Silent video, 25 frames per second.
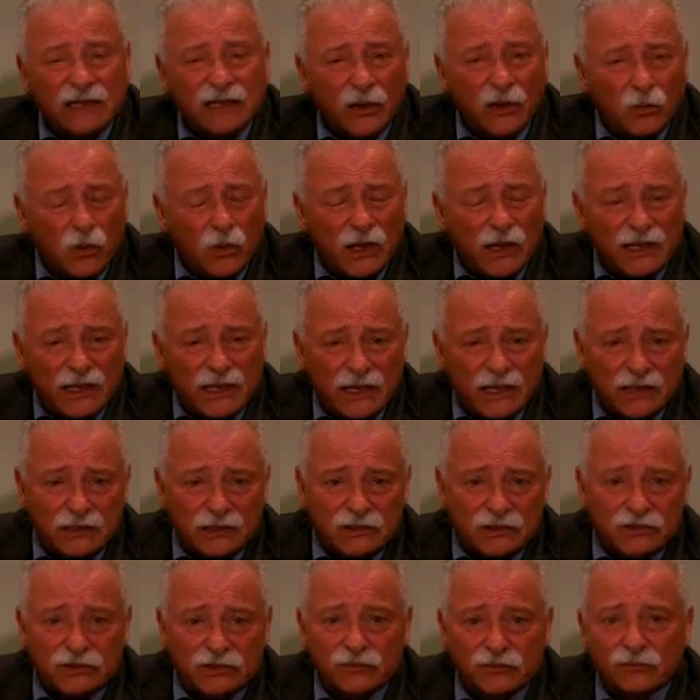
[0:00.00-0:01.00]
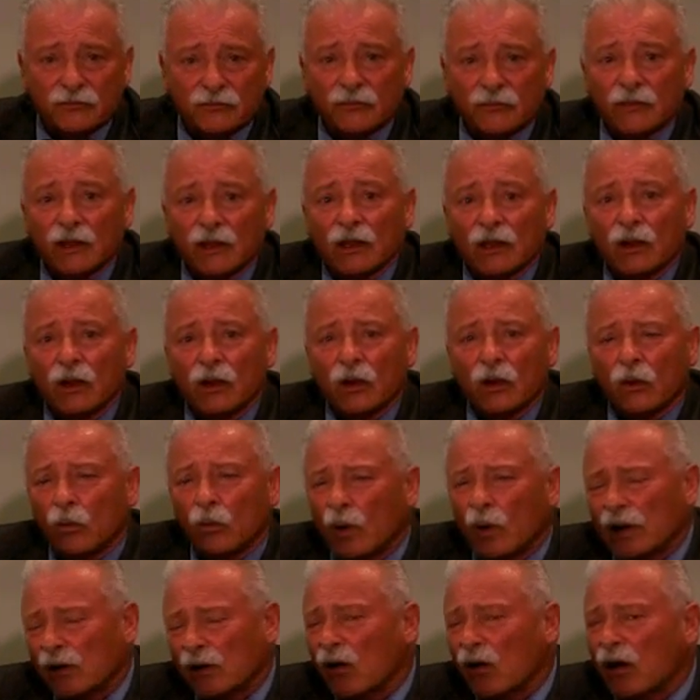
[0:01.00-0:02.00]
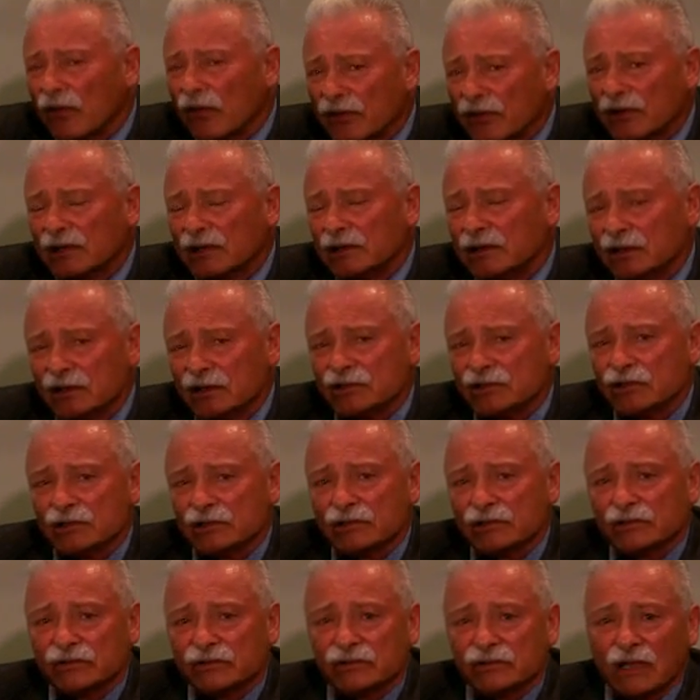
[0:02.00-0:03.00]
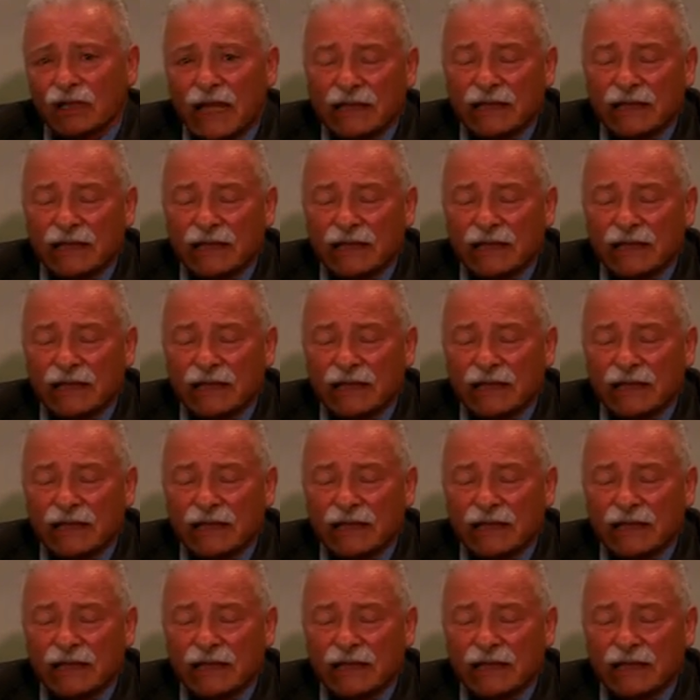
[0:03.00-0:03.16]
and at what age? What are the conditions